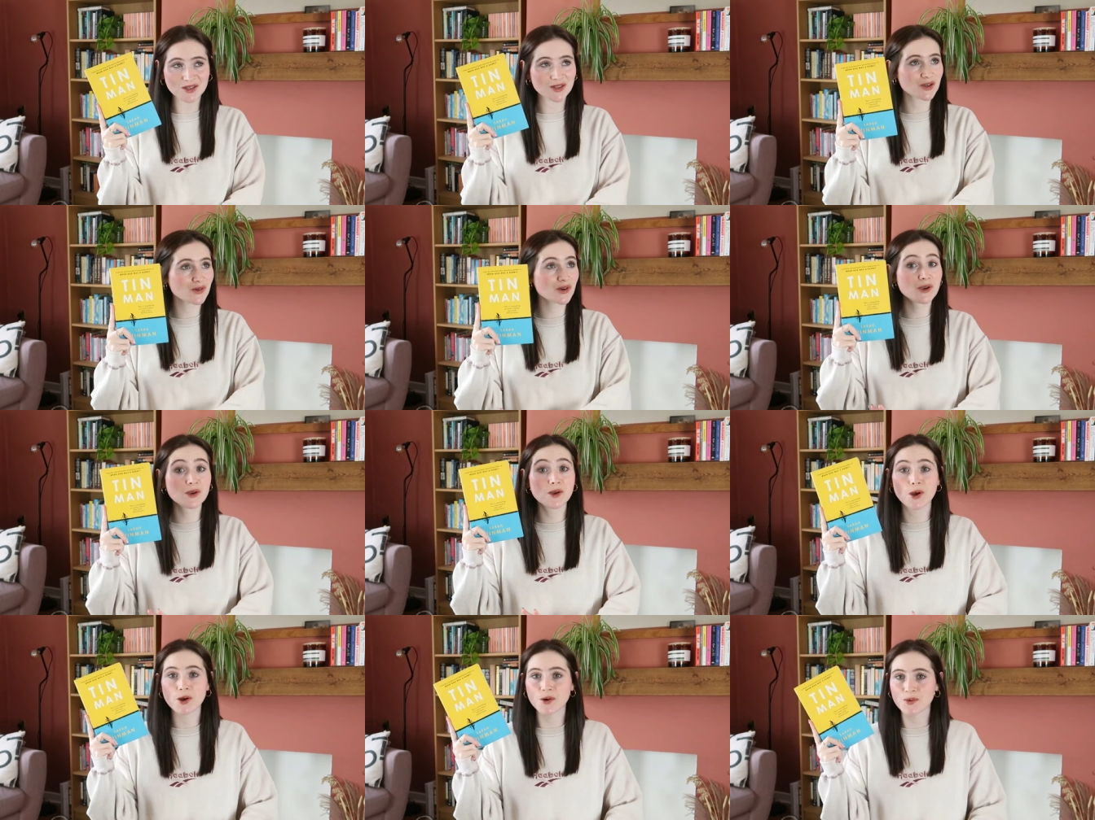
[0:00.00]
There are
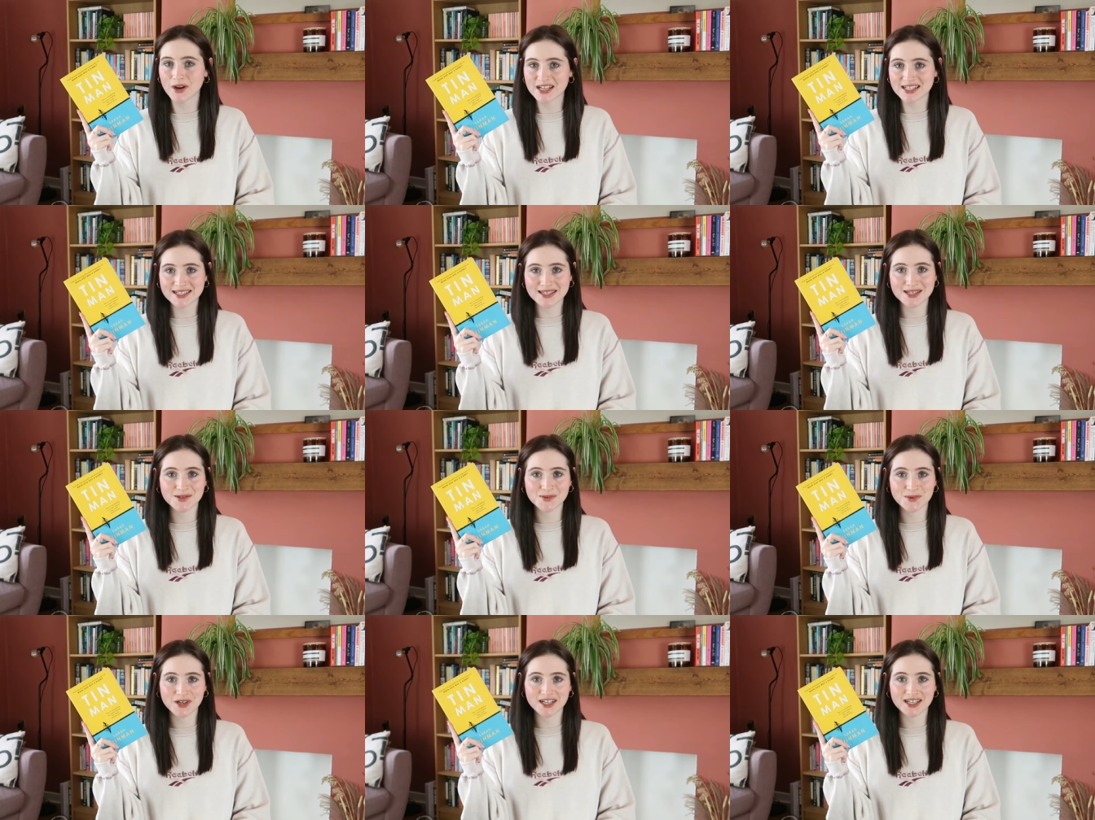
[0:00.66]
no
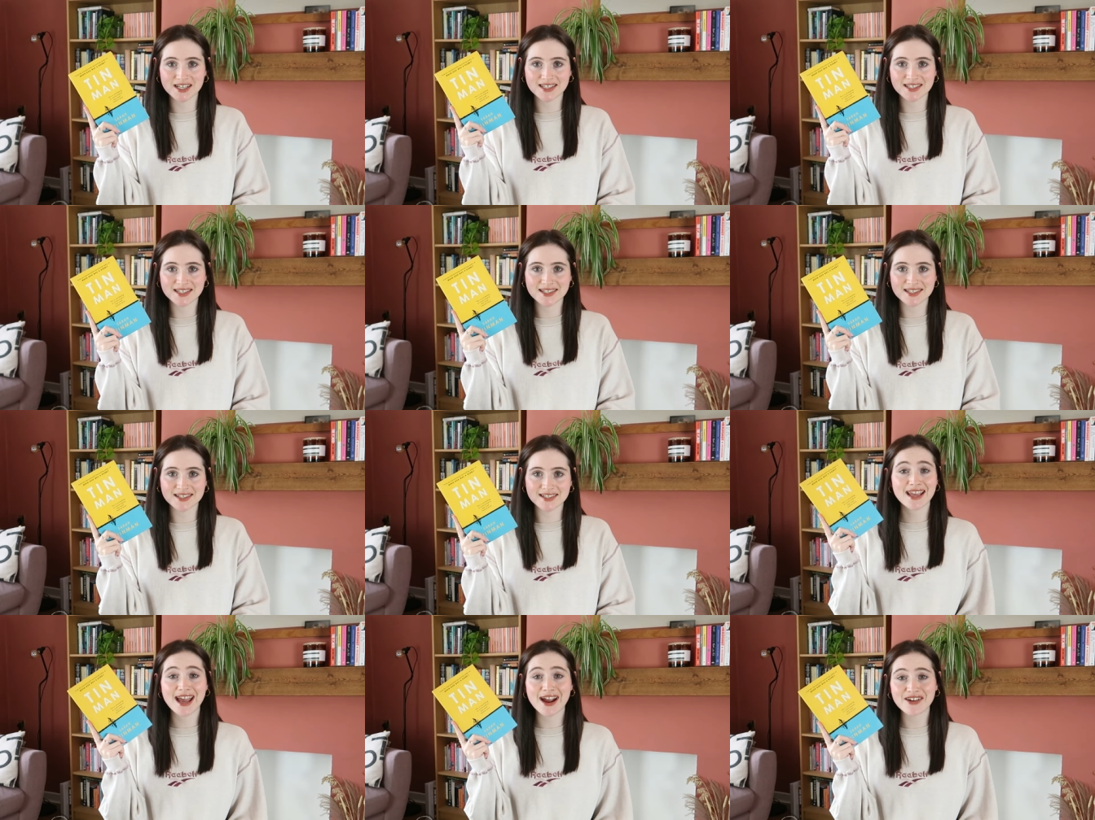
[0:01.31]
wasted words.
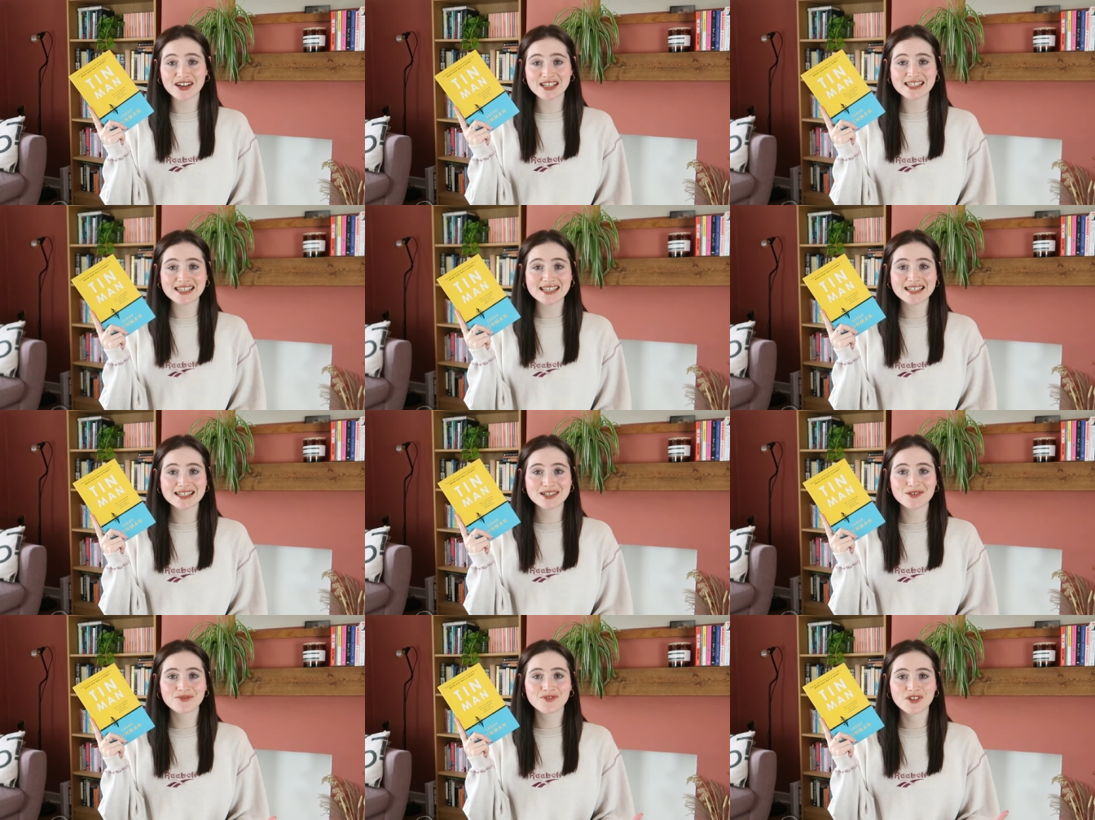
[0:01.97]
The
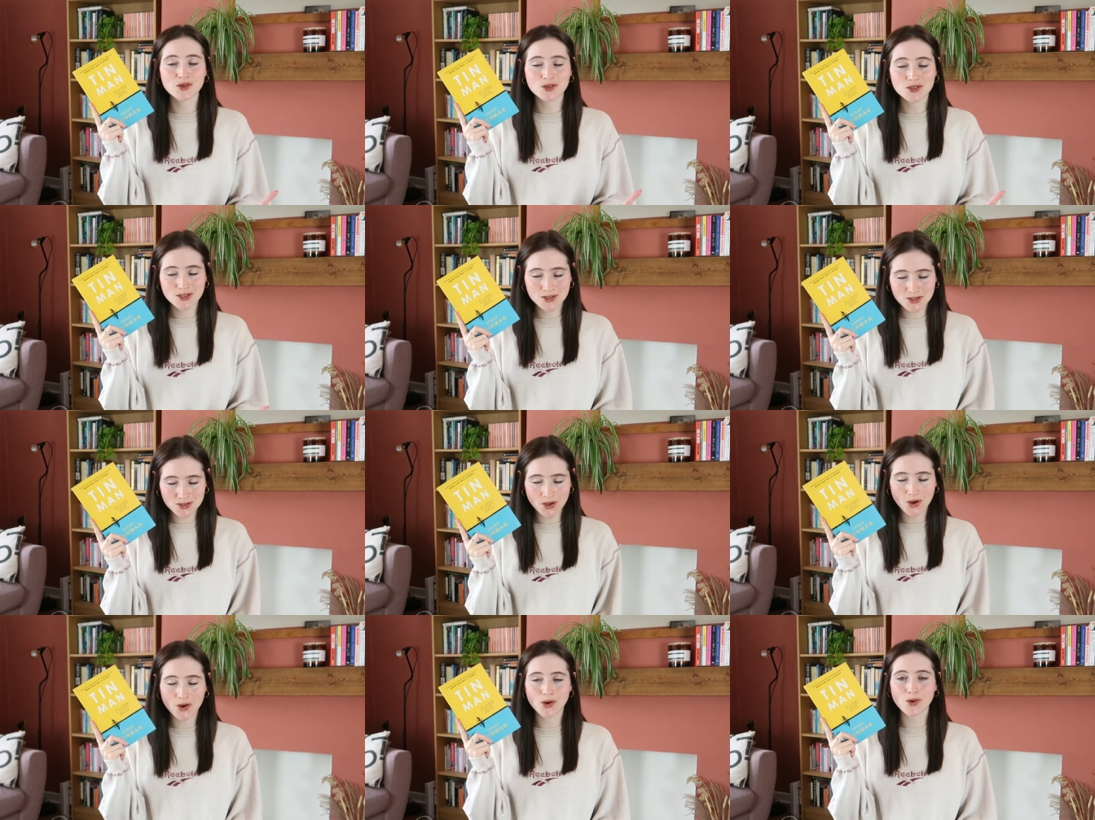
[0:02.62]
characters feel
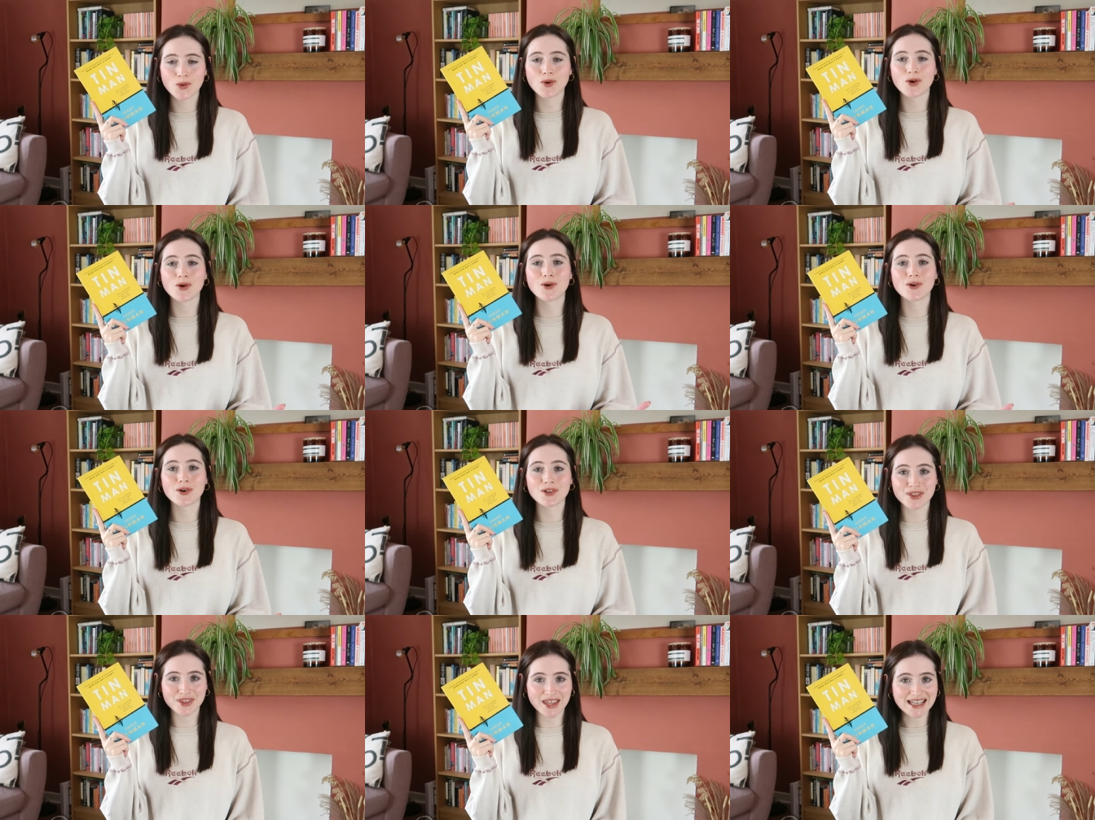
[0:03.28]
so
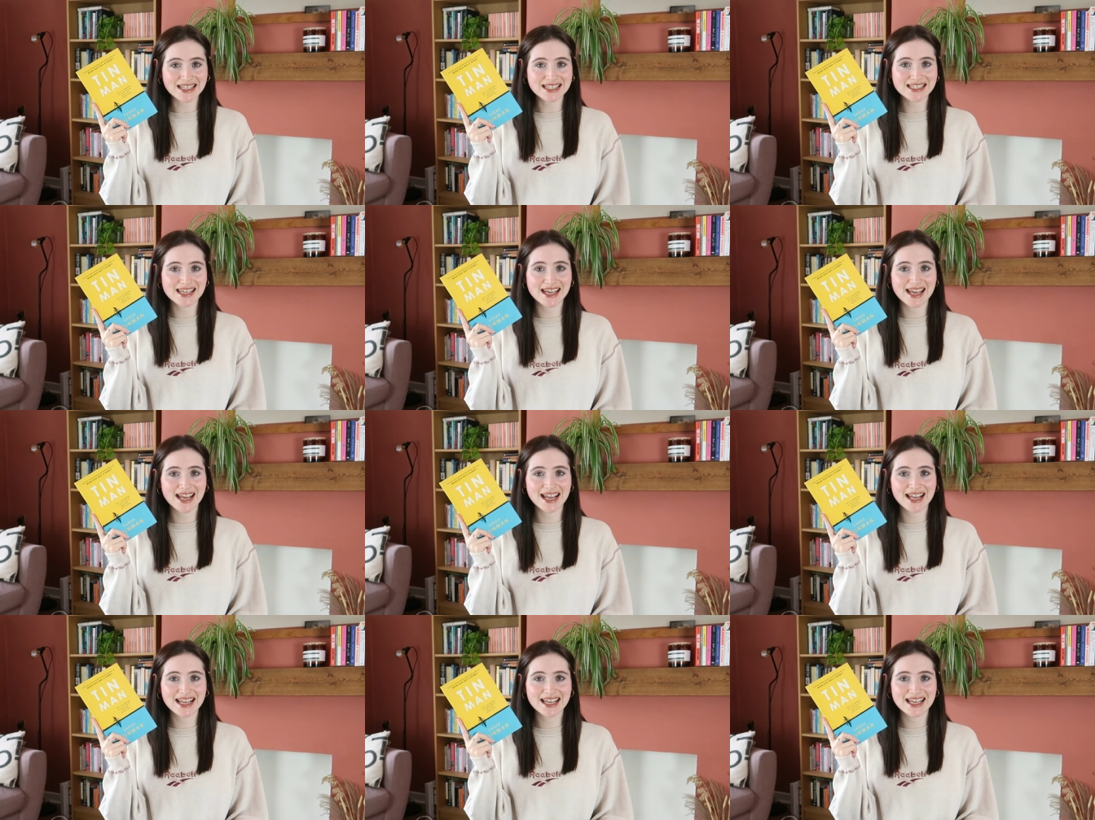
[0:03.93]

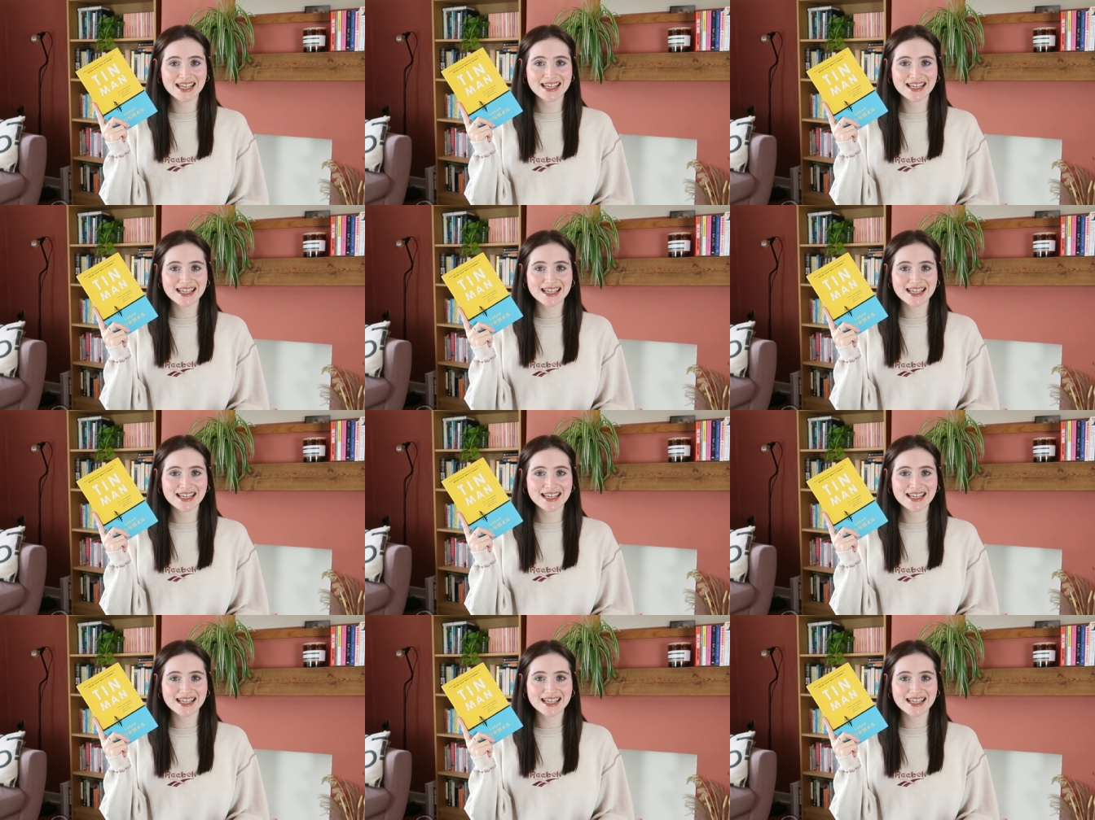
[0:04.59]
authentic.